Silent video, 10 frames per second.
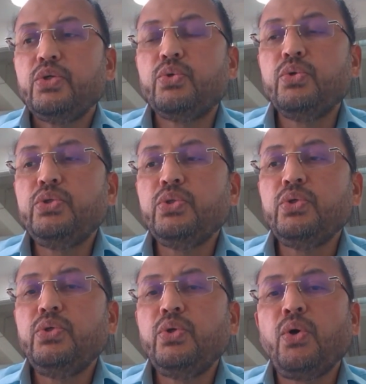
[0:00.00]
do
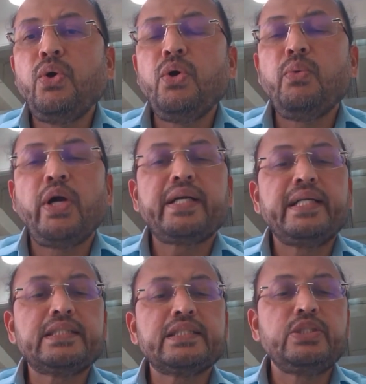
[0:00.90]
you know what
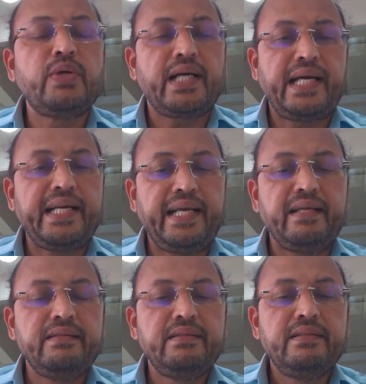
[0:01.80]
risks you are carrying?
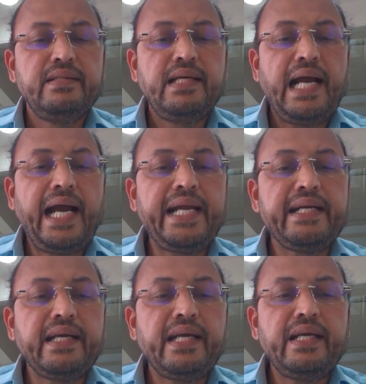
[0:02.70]
And
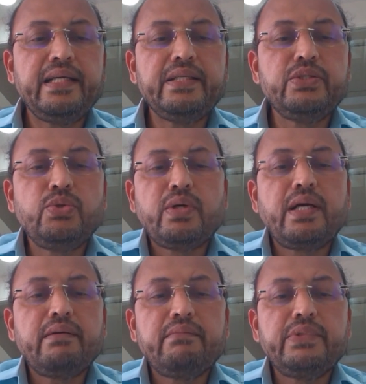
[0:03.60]
you
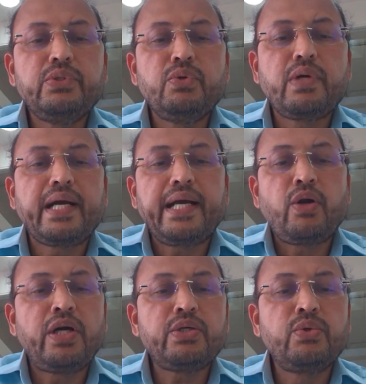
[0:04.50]

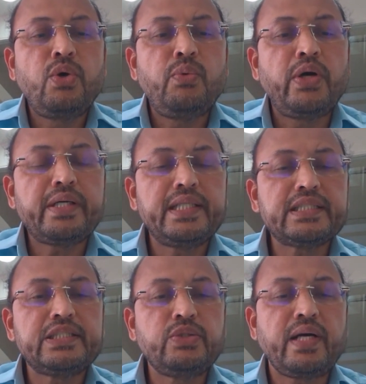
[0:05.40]
cannot know what
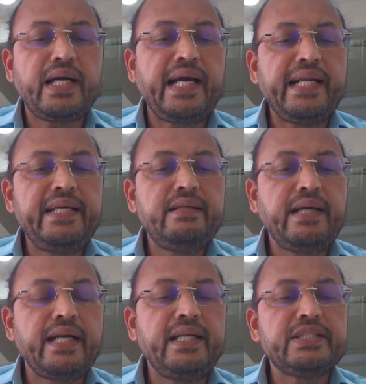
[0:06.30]
risks you are carrying
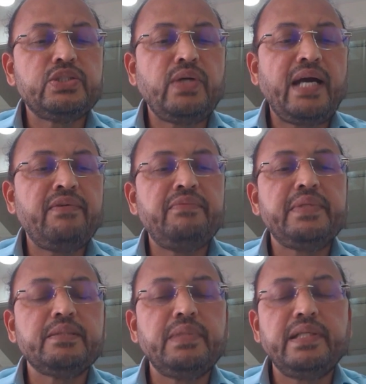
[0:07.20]
unless you have a
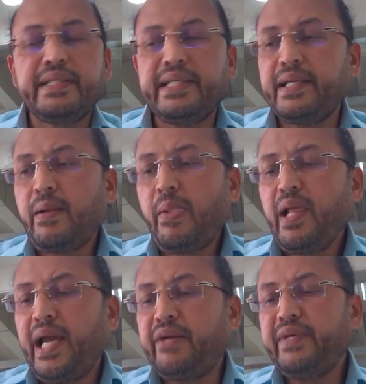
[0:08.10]
visibility.
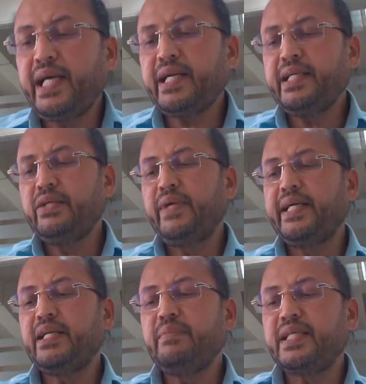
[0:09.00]
And we are an
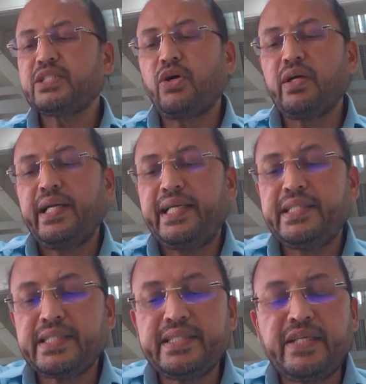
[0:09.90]
inventory based
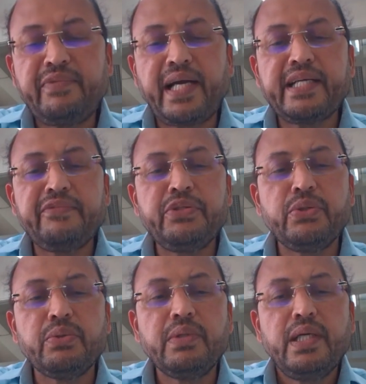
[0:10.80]
organization. In fact, if
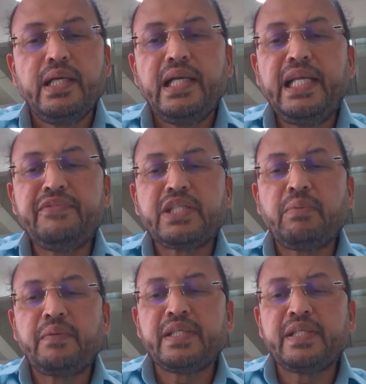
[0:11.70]
you leave some of